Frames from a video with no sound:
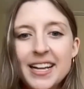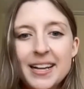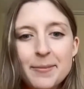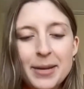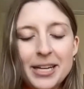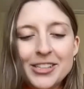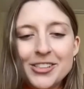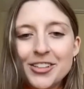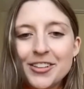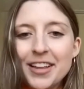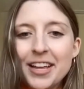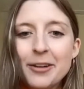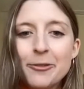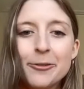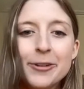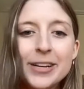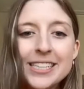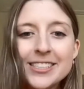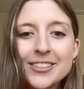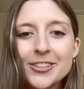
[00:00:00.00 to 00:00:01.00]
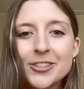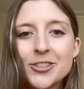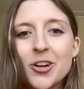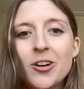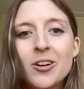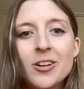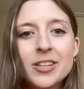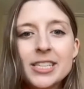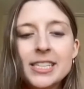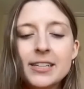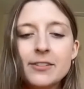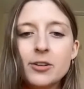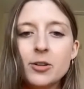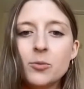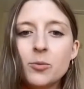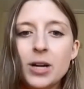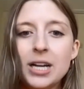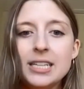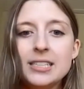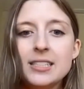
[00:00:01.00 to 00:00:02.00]
patient-led research, all the different
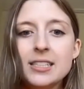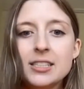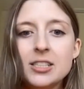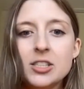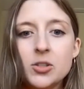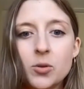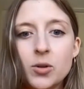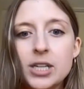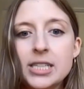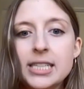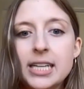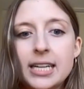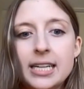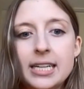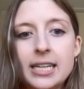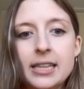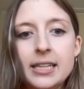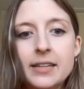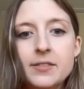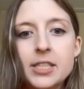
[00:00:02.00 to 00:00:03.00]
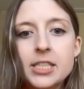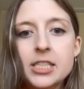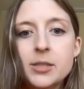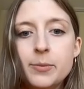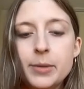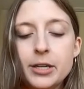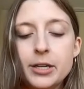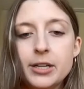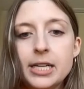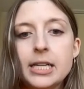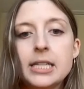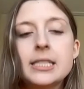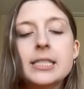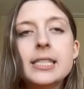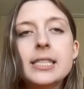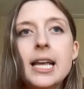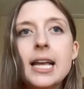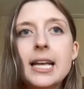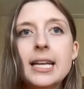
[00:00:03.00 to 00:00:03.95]
ways that storytelling and lived experience